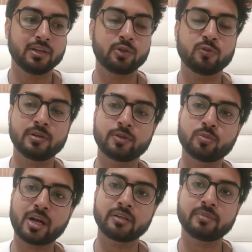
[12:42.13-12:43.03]
You
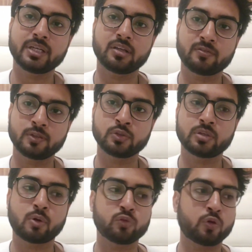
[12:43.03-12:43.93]
might be confused
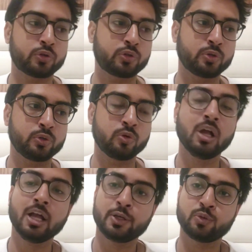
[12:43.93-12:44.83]
about what to do,
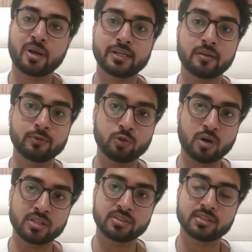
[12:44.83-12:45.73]
you might have
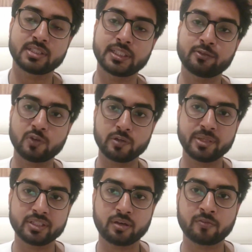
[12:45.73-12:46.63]
no answers, and it will
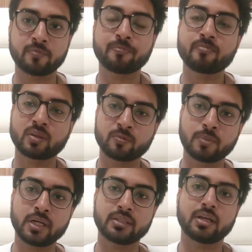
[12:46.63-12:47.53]
be tough.
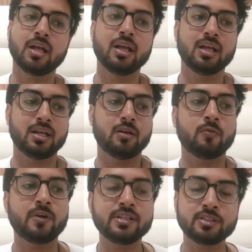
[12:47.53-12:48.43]
But
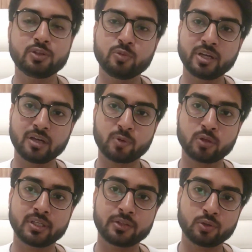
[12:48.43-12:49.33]
once you make a
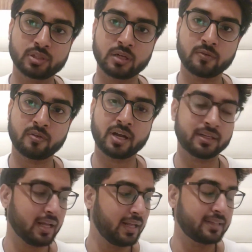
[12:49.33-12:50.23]
project yourself,
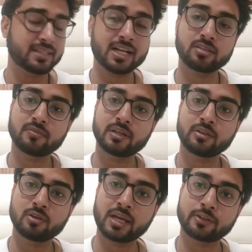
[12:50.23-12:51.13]
right, that's
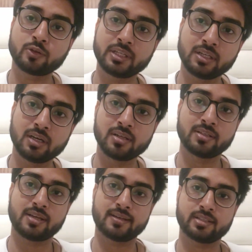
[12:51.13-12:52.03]
when you'll actually
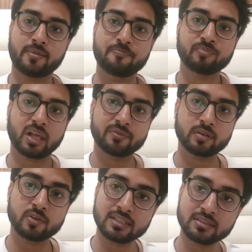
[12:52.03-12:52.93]
learn things. If
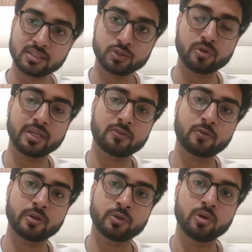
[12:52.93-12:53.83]
someone else is doing it
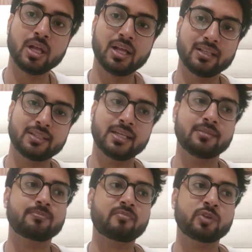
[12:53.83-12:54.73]
for you,
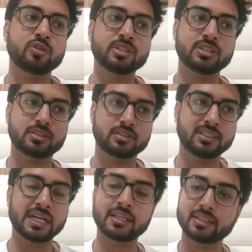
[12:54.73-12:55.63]
then you're just
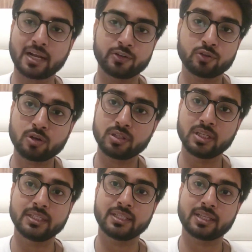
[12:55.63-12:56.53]
getting that, you're not
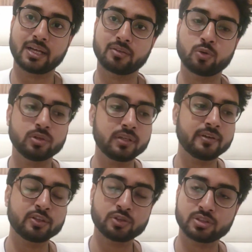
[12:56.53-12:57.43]
learning that. Only
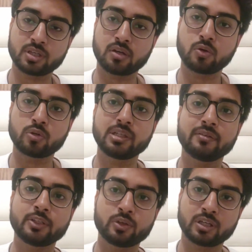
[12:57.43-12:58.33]
when you're stuck, only
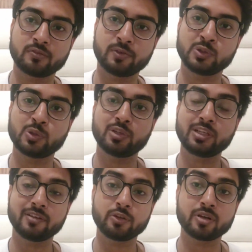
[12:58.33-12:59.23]
when you're confused,
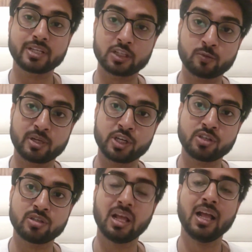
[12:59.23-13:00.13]
only when you're in
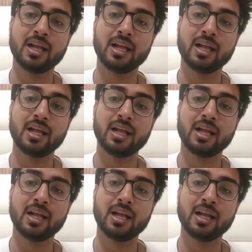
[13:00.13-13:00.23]
desperation